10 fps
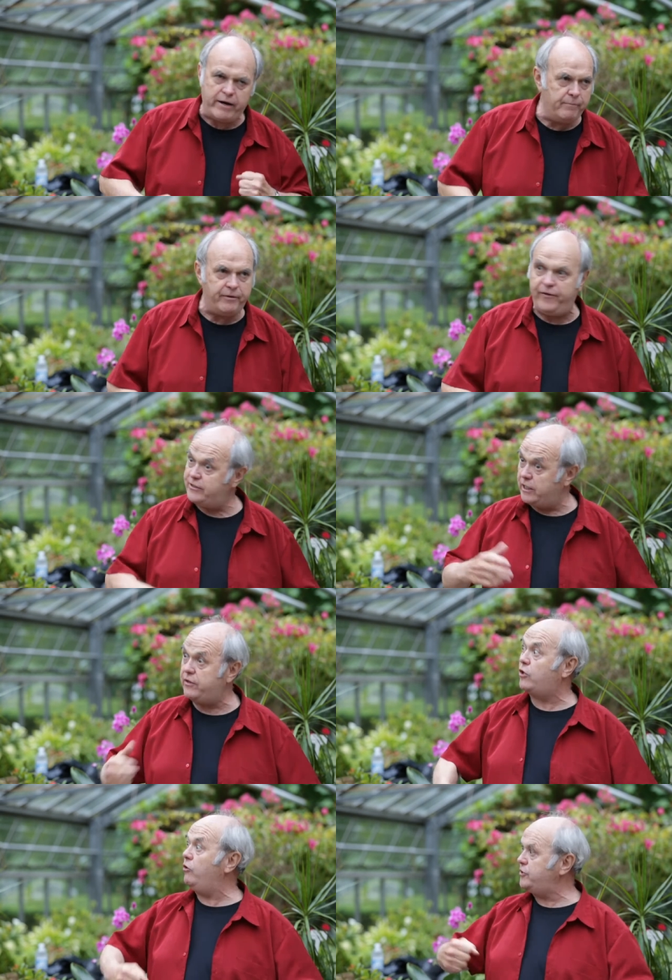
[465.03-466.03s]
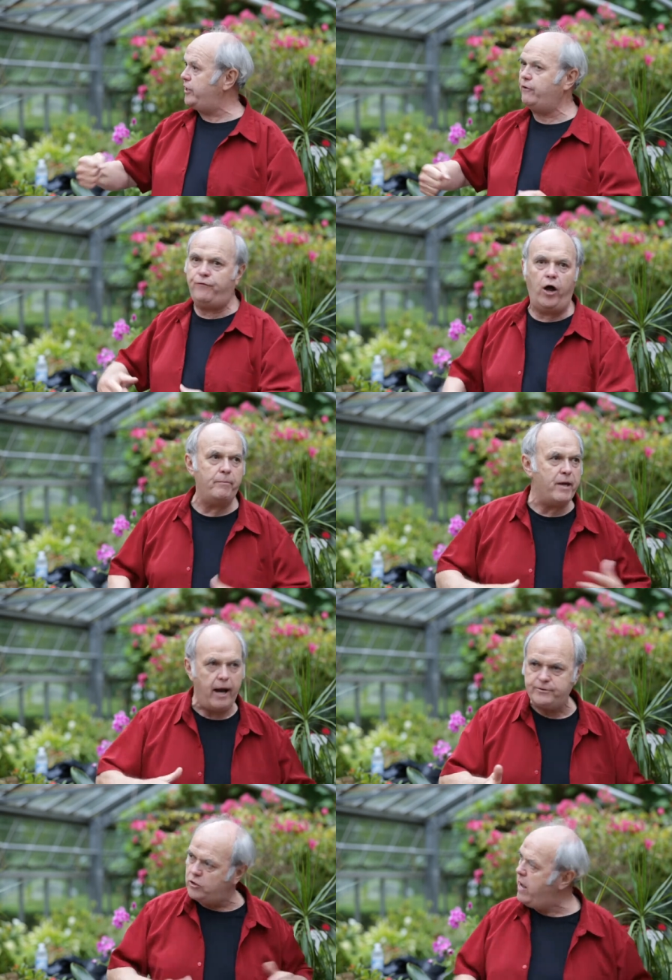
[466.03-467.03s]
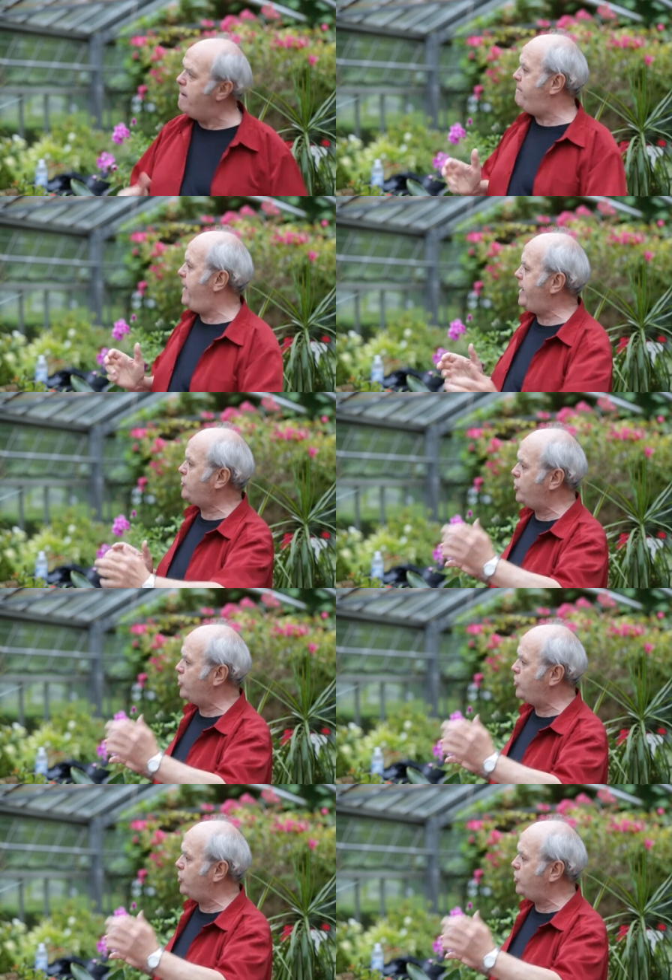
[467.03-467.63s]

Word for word: ran too fast, and the girls started following behind her. Peg